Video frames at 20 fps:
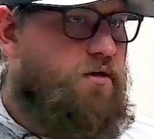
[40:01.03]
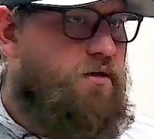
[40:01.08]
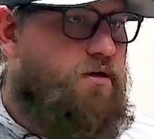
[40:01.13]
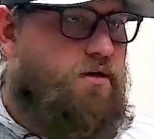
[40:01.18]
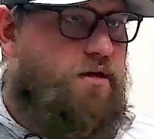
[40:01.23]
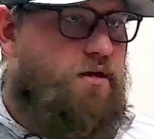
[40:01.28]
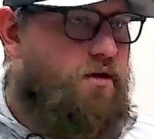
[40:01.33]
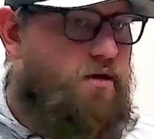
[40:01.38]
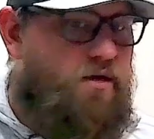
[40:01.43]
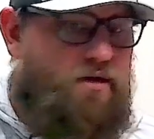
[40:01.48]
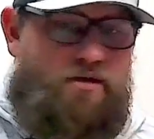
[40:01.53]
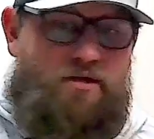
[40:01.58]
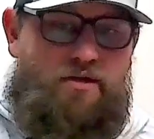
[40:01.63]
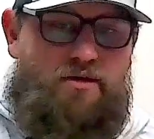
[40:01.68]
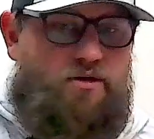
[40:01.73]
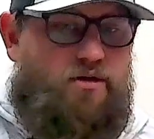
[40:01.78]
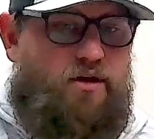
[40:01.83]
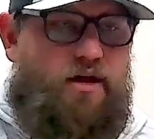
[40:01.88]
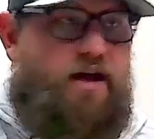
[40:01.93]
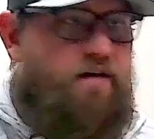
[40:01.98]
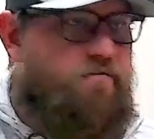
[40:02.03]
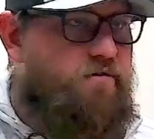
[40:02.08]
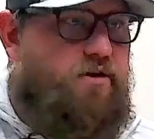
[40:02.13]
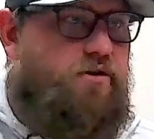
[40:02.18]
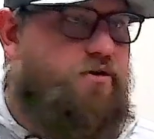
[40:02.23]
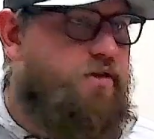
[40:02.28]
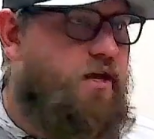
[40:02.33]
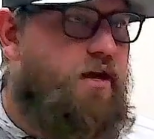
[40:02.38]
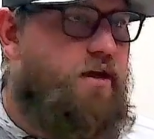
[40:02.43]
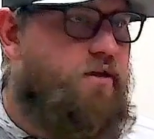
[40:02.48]
And you'll have it
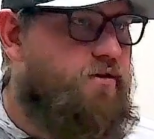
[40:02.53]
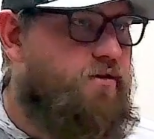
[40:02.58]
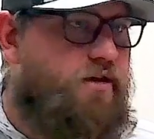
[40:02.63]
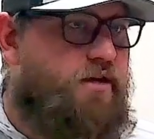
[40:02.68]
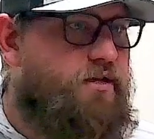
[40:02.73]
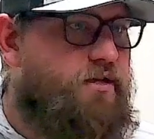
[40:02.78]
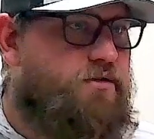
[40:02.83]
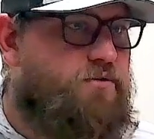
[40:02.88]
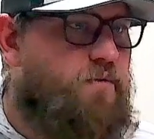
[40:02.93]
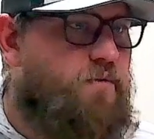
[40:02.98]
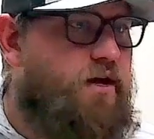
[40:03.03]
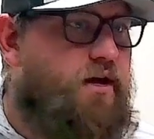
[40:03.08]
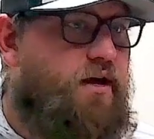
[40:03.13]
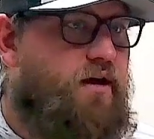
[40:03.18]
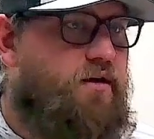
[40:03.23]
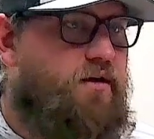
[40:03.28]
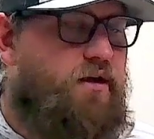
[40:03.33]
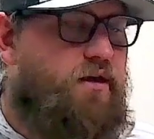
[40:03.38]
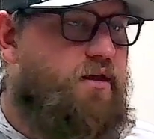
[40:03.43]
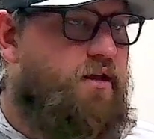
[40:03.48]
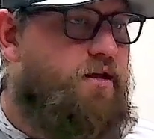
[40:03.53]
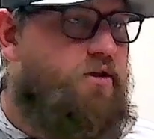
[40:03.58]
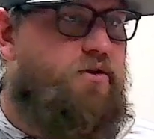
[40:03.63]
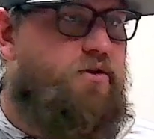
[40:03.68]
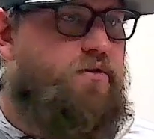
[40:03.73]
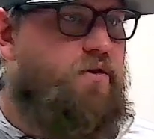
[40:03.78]
on the other end as well. And then you